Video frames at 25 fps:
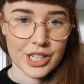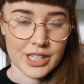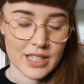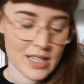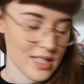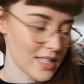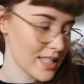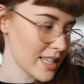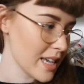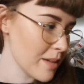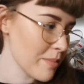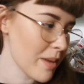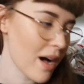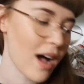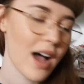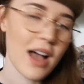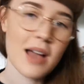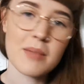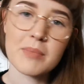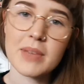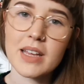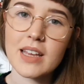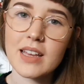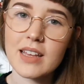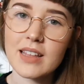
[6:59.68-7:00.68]
can see
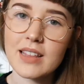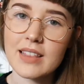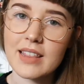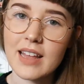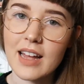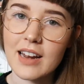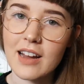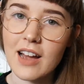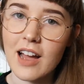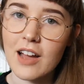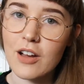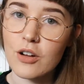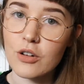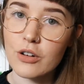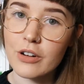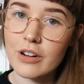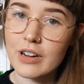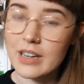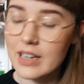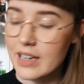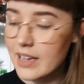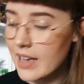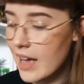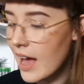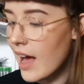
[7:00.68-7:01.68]
behind me that I
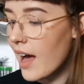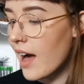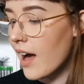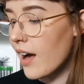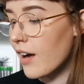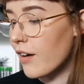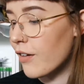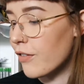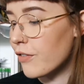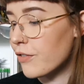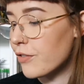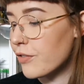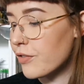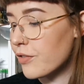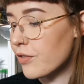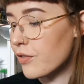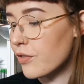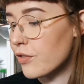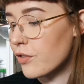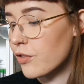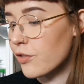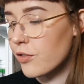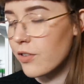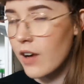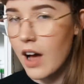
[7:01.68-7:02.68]
already have
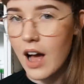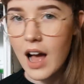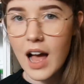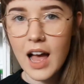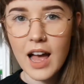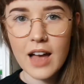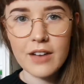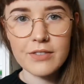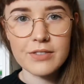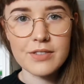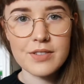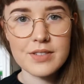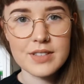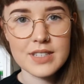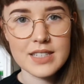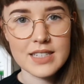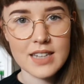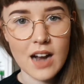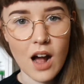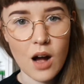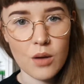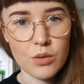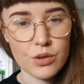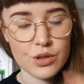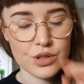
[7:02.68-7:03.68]
5
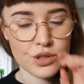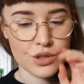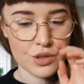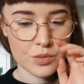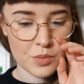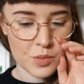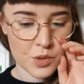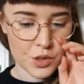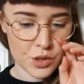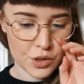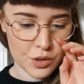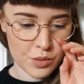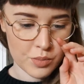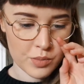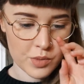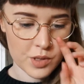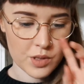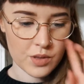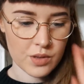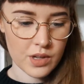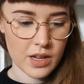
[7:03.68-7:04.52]
Star Wars Tsum Tsums.